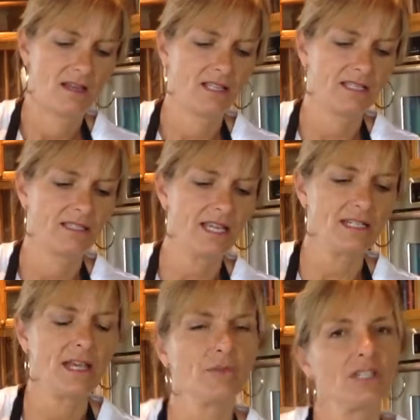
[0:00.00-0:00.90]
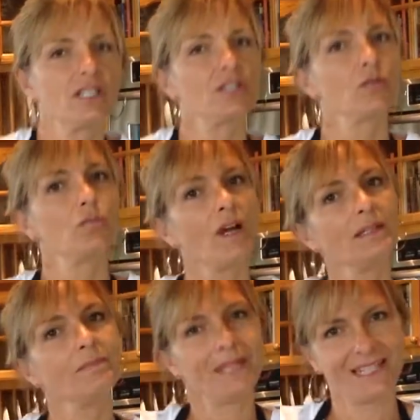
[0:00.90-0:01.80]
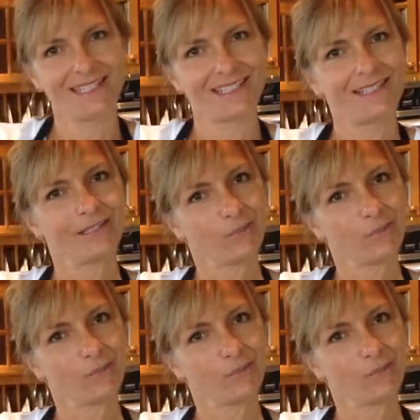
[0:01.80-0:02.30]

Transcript: Like that. And we're gonna do 1 minute in the